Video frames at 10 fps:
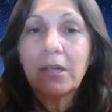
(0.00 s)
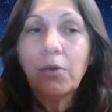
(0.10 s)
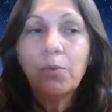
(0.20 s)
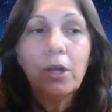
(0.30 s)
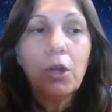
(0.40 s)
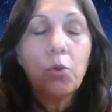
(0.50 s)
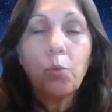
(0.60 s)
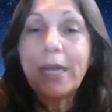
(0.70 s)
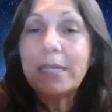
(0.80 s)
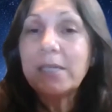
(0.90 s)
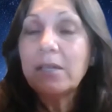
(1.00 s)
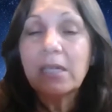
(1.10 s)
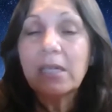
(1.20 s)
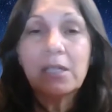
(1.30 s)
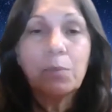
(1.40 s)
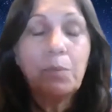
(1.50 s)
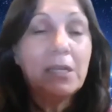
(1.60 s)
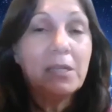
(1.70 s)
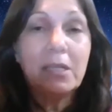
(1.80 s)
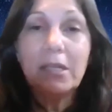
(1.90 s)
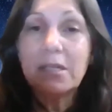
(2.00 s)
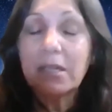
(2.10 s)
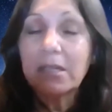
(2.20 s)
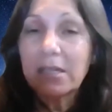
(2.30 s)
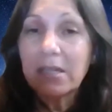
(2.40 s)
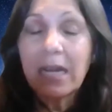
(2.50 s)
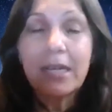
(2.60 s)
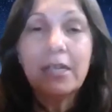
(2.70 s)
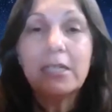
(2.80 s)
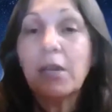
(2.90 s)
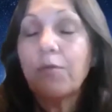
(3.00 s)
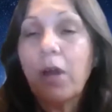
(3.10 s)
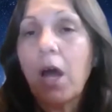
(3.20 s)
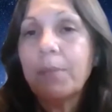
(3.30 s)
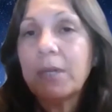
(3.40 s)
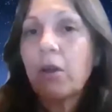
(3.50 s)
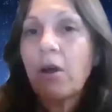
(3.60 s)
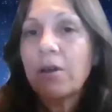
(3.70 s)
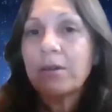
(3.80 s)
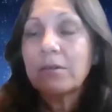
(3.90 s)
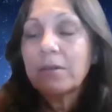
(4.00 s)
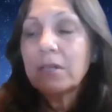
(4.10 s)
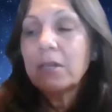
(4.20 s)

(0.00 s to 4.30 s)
You know, races and species and societies have come and gone.